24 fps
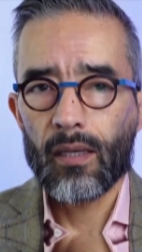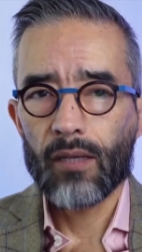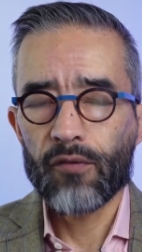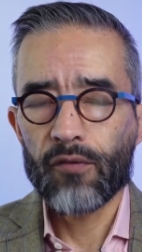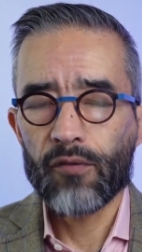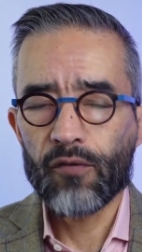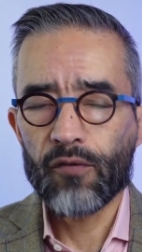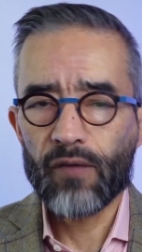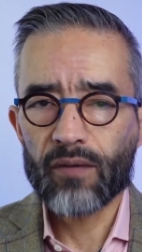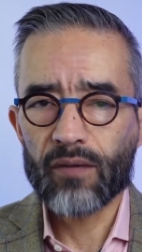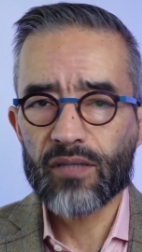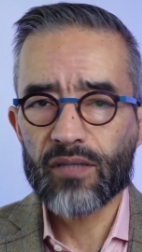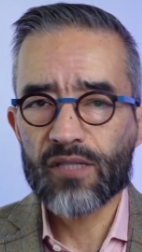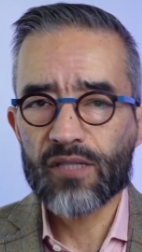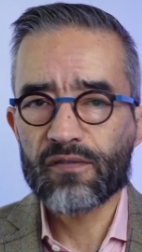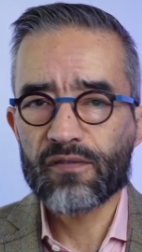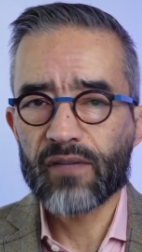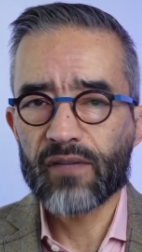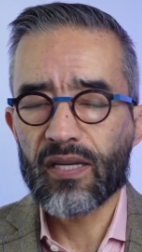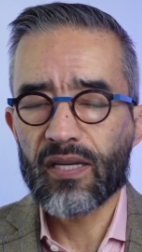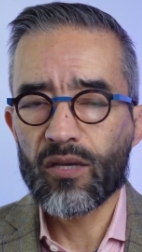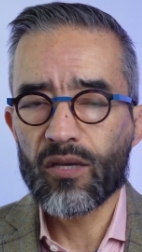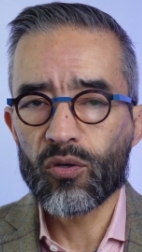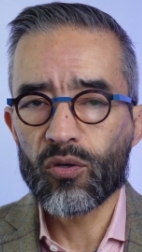If you found this
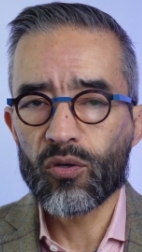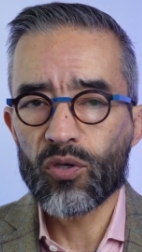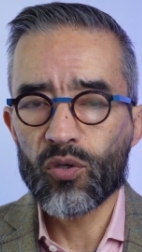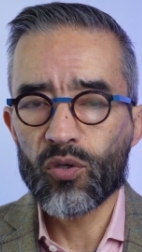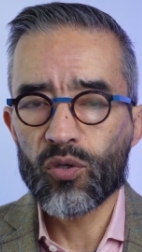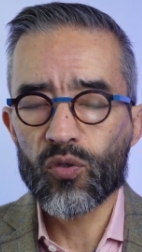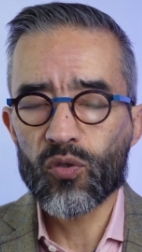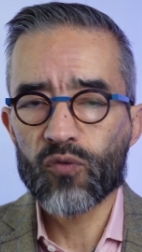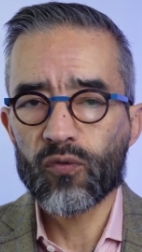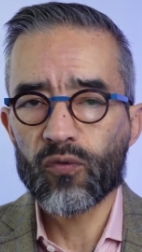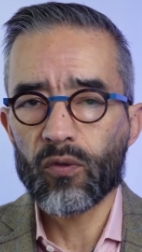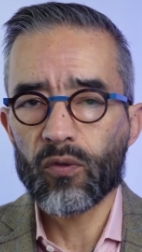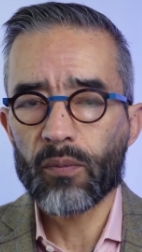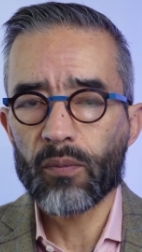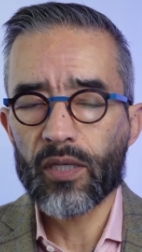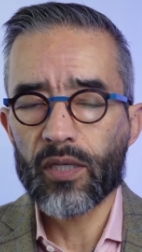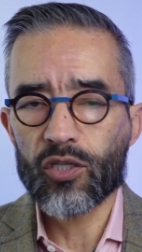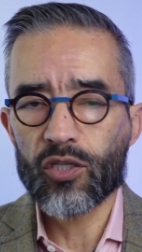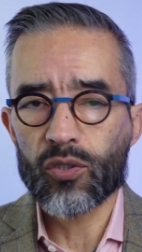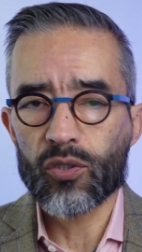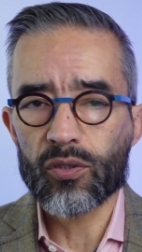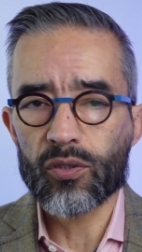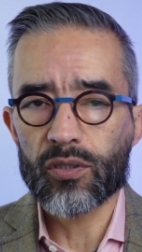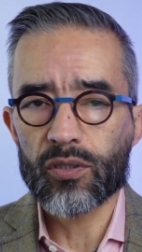video useful,
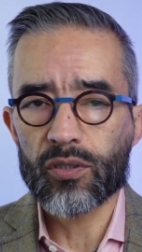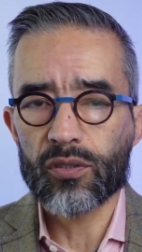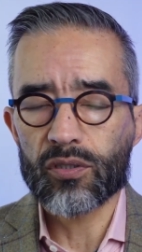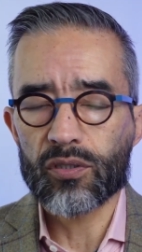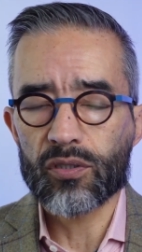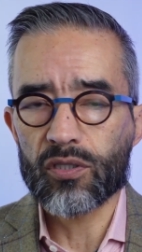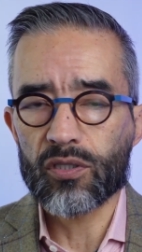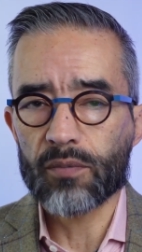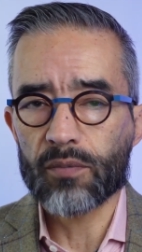make sure to